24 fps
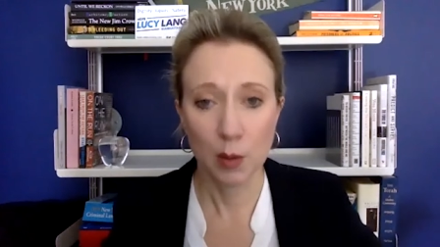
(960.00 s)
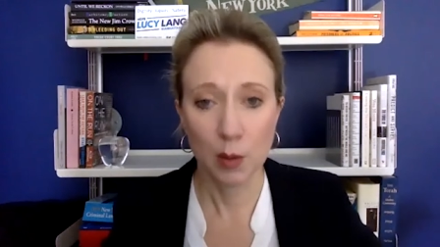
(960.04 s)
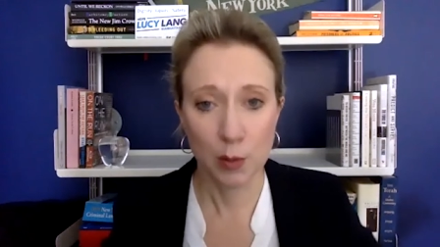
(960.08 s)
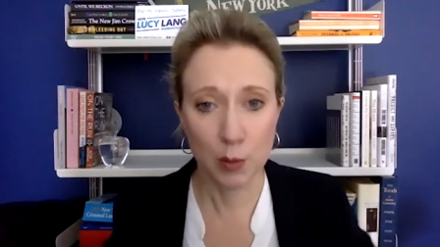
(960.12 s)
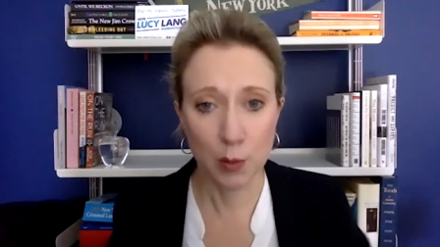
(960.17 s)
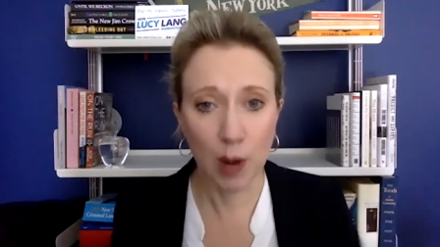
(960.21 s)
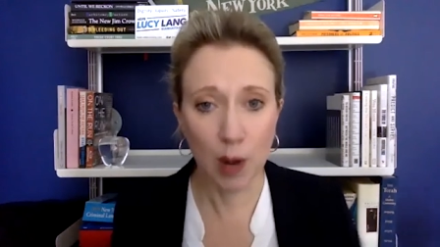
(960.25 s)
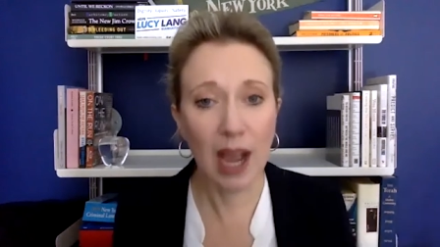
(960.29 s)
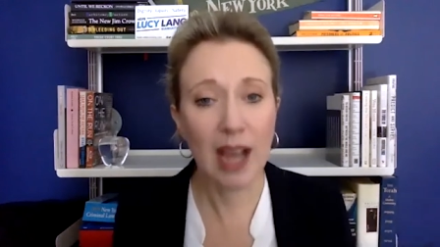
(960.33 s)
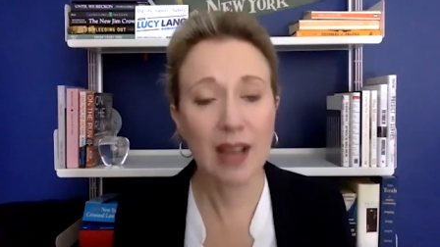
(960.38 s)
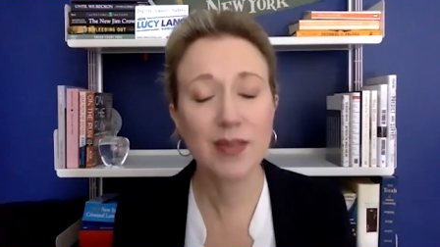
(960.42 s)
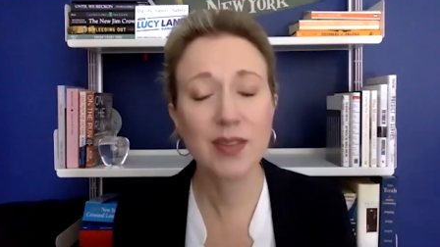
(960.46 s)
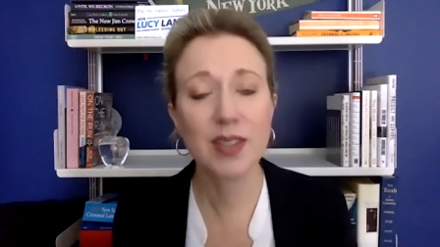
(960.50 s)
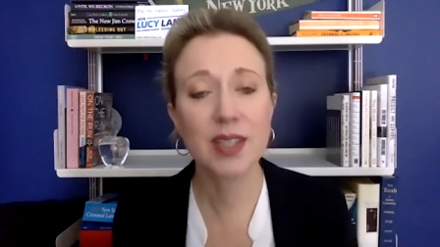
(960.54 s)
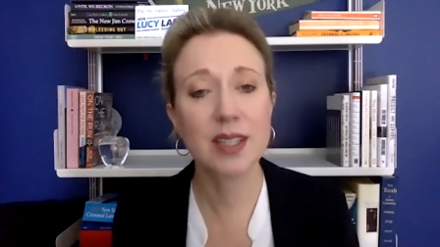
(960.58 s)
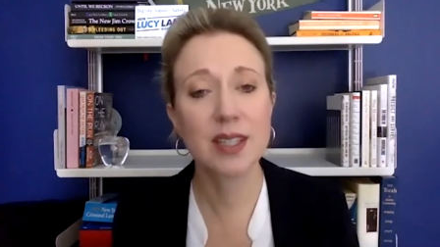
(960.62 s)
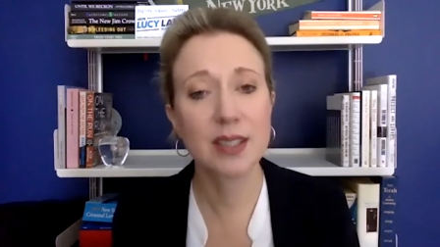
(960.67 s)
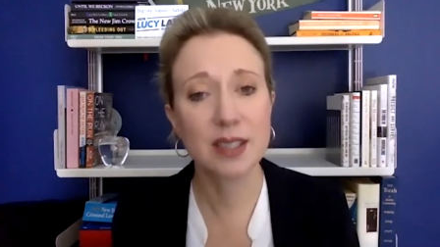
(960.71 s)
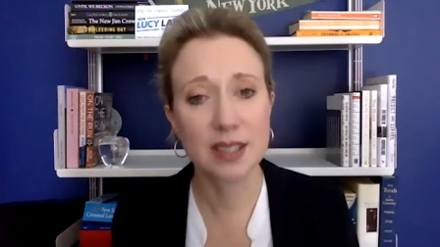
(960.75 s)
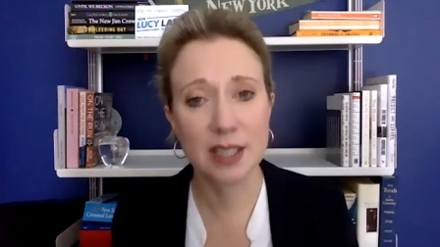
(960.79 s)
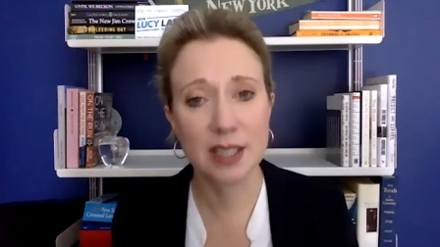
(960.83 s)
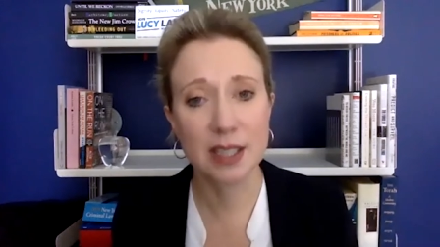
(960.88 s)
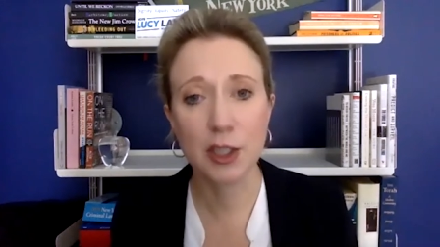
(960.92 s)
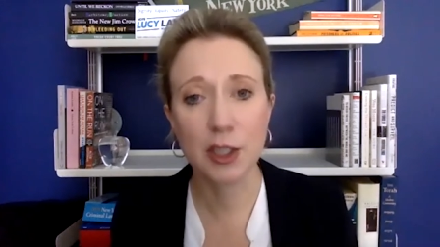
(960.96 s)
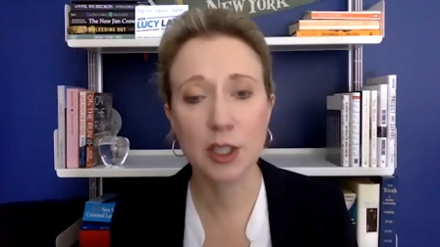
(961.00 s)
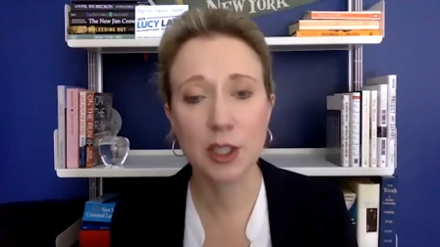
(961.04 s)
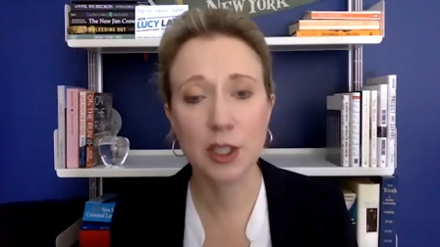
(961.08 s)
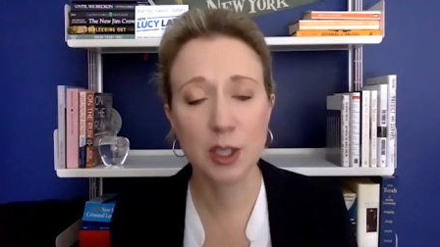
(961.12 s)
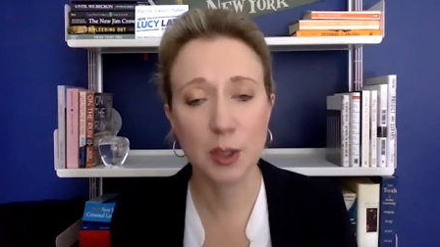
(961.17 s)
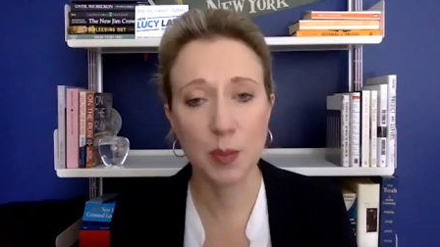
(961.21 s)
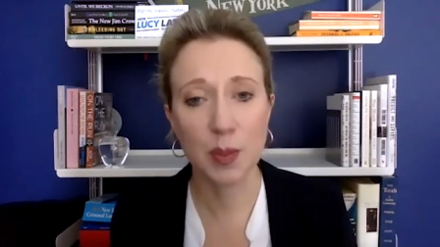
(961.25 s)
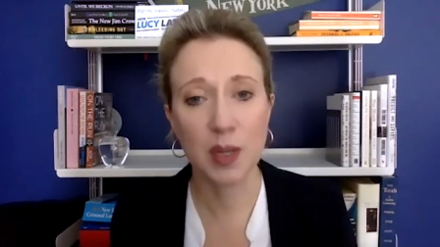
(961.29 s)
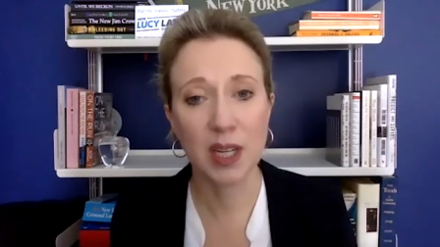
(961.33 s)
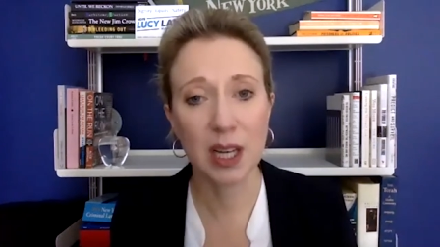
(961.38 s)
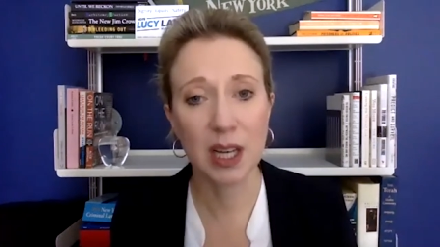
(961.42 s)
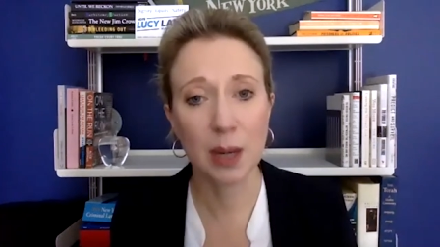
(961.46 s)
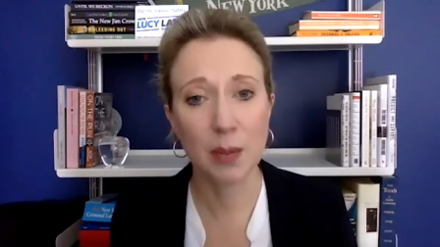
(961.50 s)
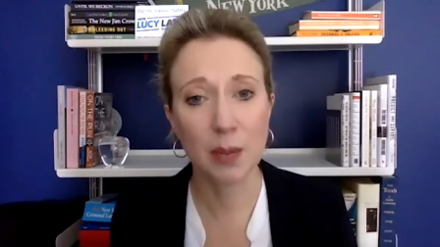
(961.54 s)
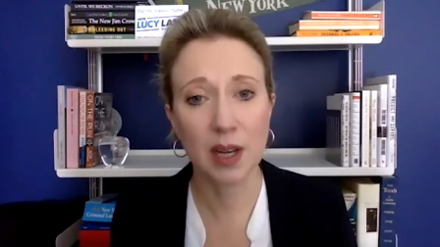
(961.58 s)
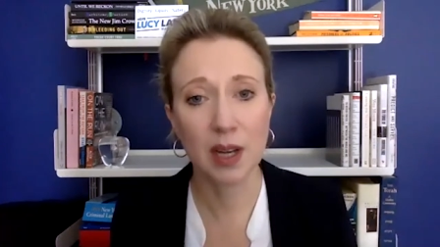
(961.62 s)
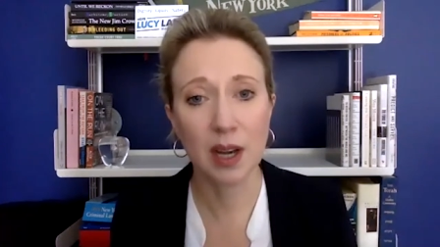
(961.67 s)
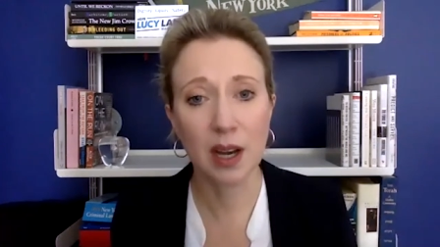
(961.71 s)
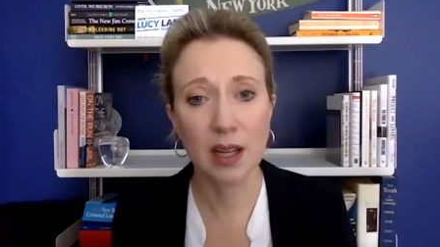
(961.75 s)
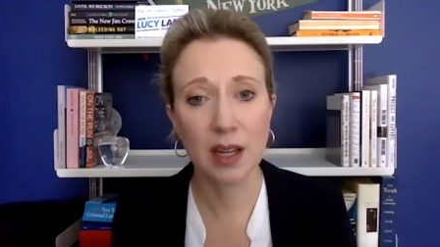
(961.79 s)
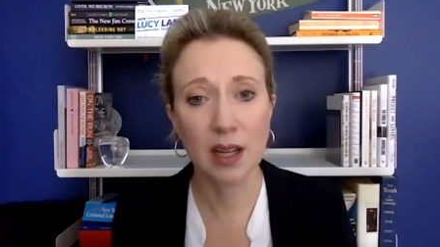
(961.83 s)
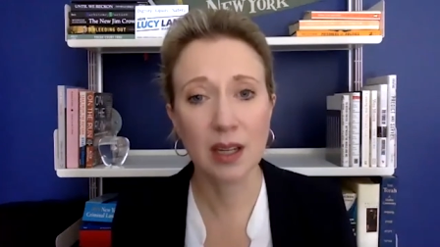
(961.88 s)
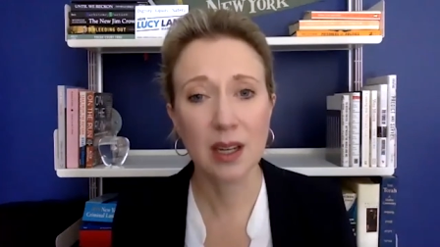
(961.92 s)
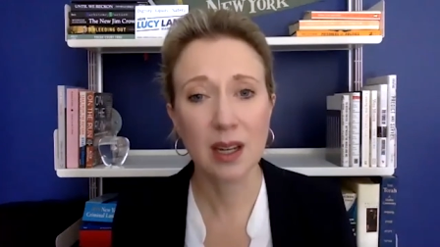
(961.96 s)
drives the decision to pick up a
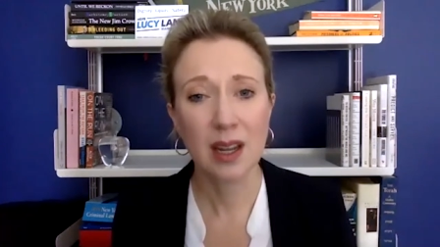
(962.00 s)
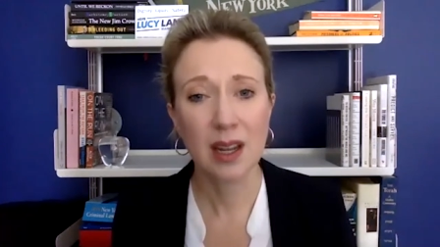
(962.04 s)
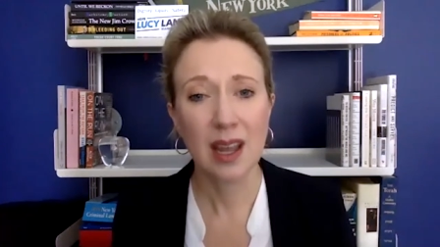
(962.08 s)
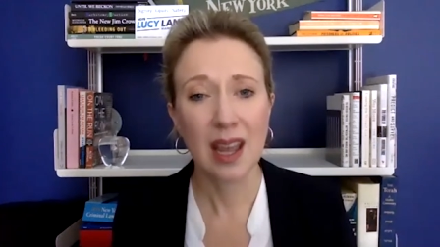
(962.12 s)
gun.